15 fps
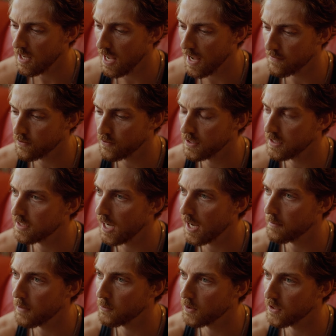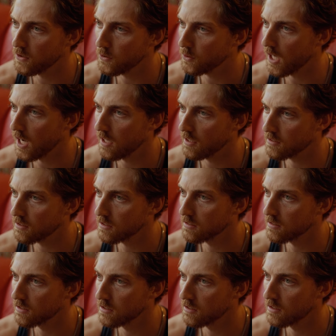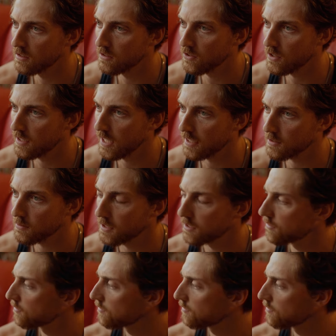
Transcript: every time I'm with you guys, she texts me.